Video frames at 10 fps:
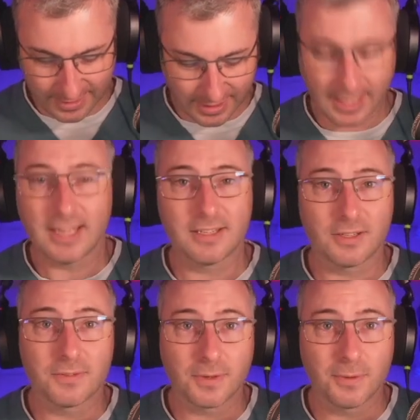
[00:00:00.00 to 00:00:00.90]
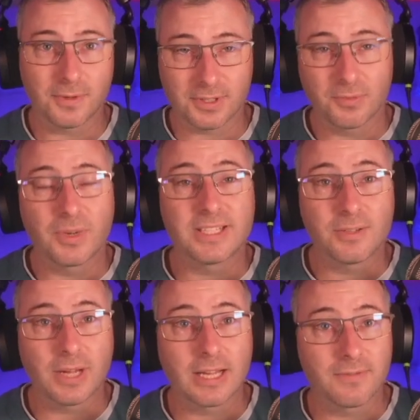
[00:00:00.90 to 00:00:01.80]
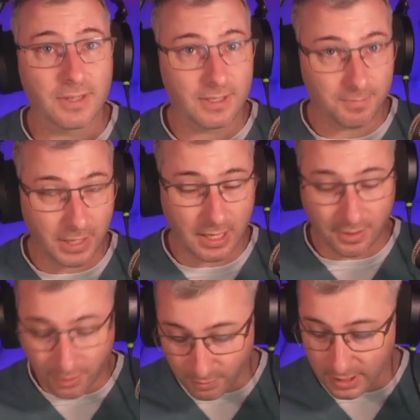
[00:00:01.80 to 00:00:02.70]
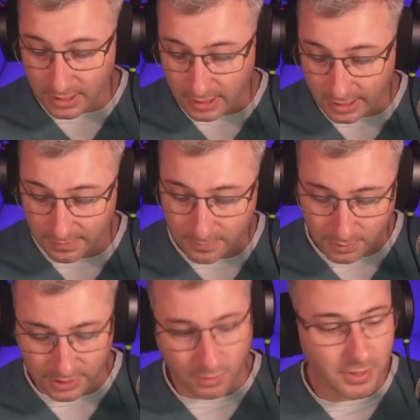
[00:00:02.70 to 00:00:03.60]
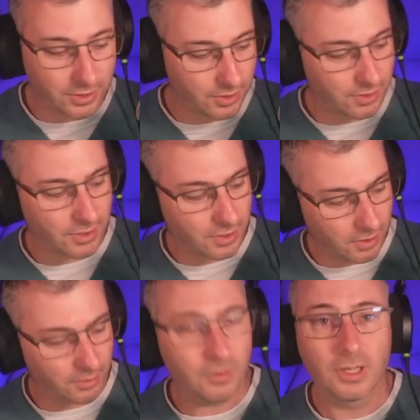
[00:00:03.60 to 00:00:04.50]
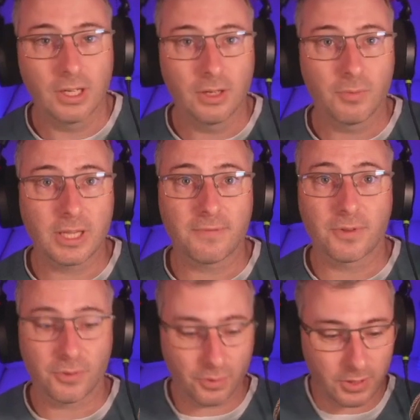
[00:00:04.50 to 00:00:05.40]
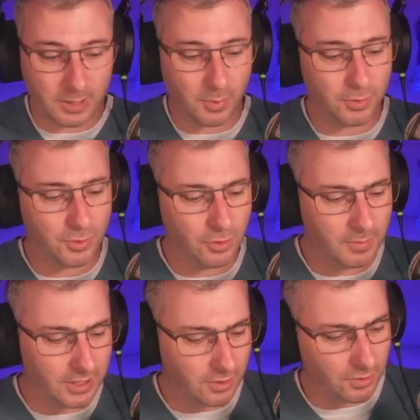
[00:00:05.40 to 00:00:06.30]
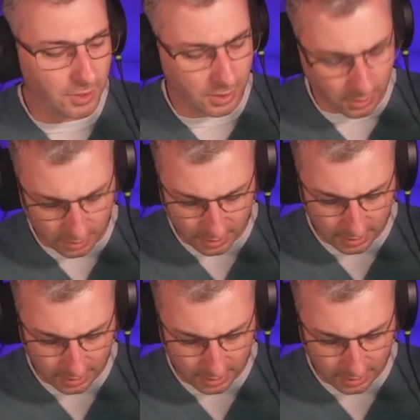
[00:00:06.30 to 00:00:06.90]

And of course, we still have part 3 for this question. So without further ado, let's put 2 minutes on the clock.